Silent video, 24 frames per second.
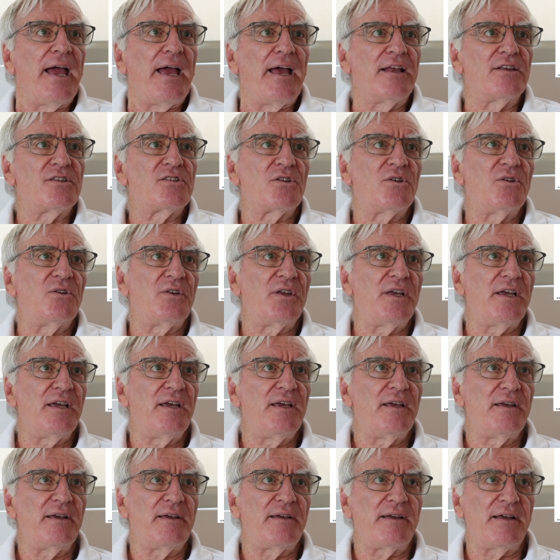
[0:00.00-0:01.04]
And so
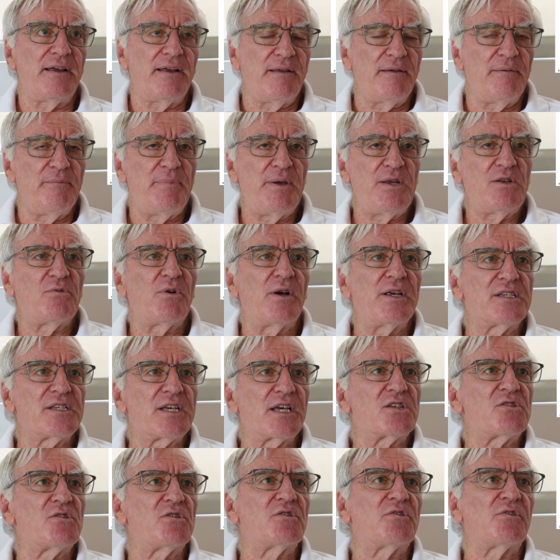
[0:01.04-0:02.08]
the
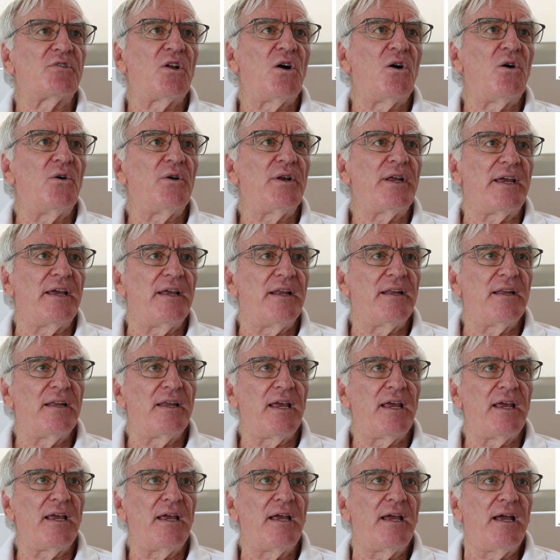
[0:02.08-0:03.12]
B-26 was flown in
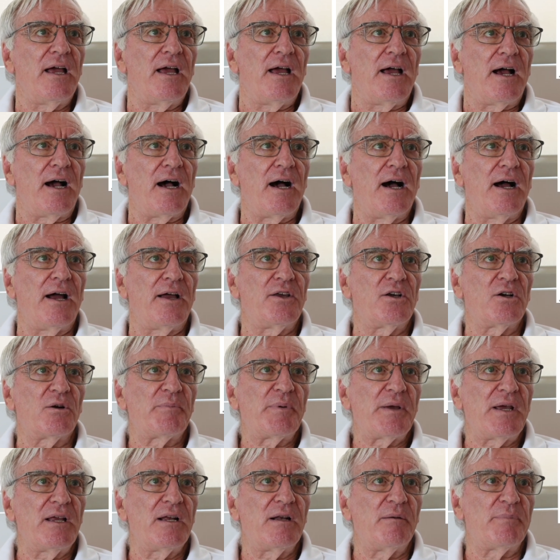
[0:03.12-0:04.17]
the
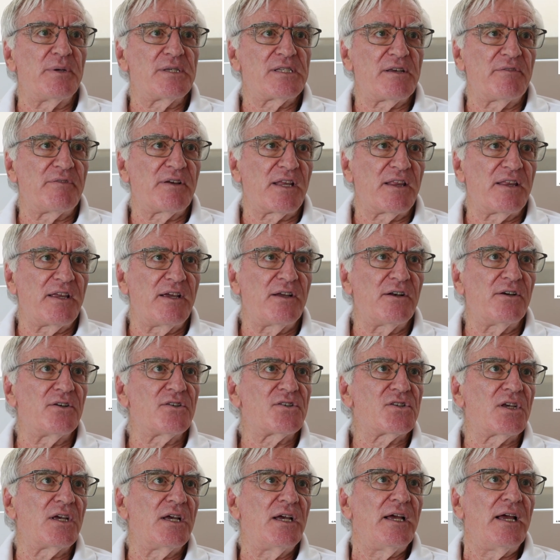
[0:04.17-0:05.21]
European and Pacific
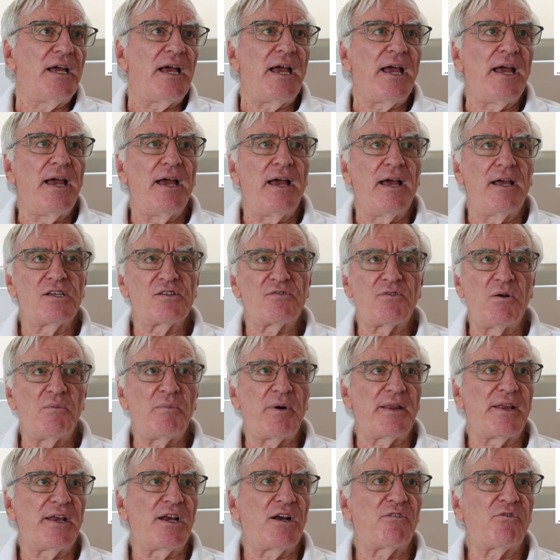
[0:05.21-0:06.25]
theaters, and it's flown
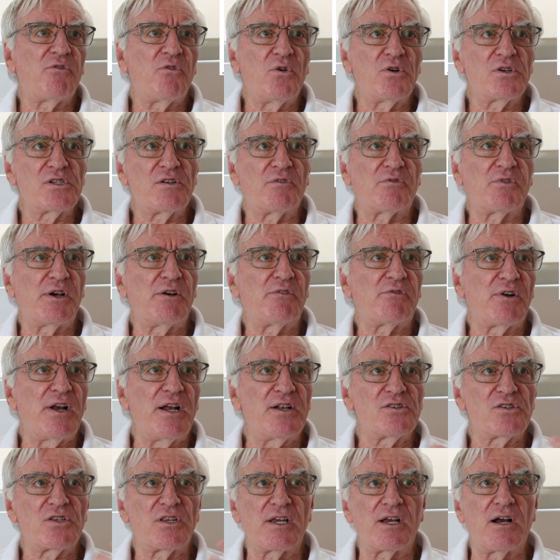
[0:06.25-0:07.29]
by the Air Force, the Free
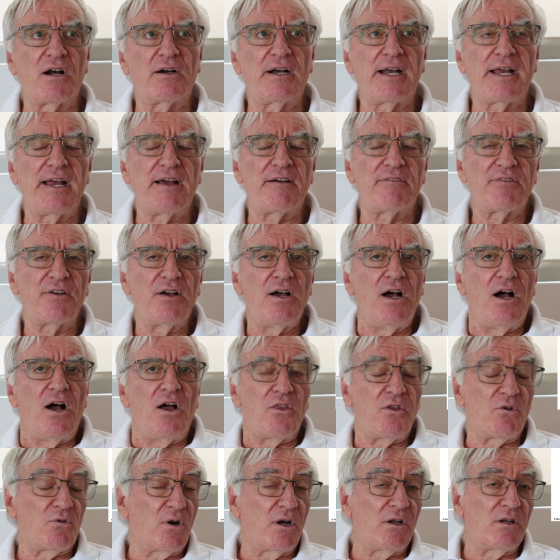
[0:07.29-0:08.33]
French, the RAF,
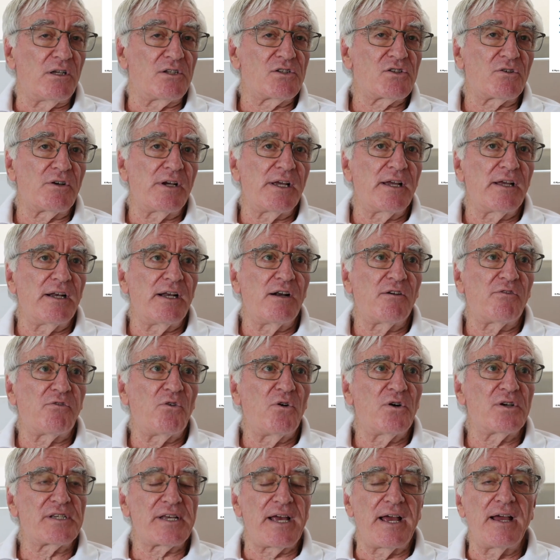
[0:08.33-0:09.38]
the Royal Australian Air
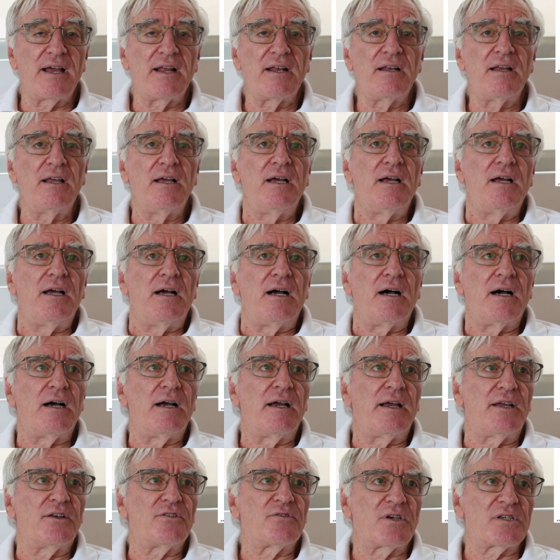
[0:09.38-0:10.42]
Force, and
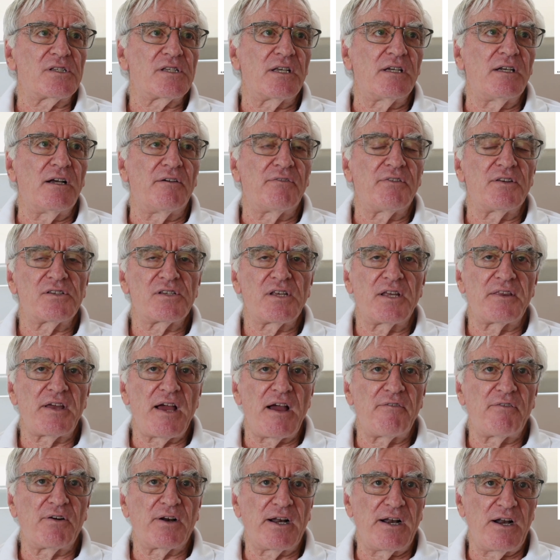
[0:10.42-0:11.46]
interestingly enough, the South
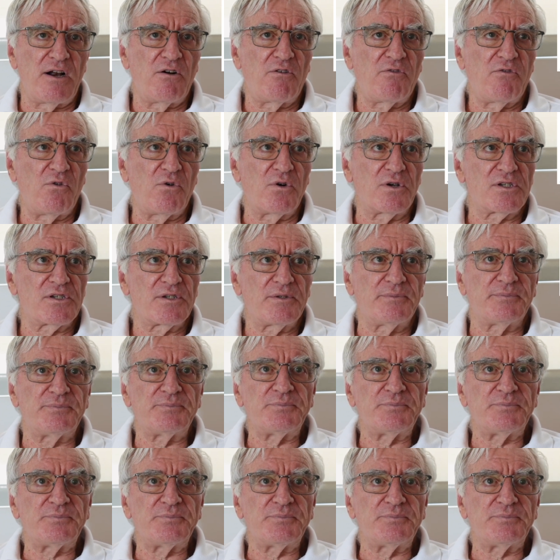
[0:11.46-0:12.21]
African Air Force.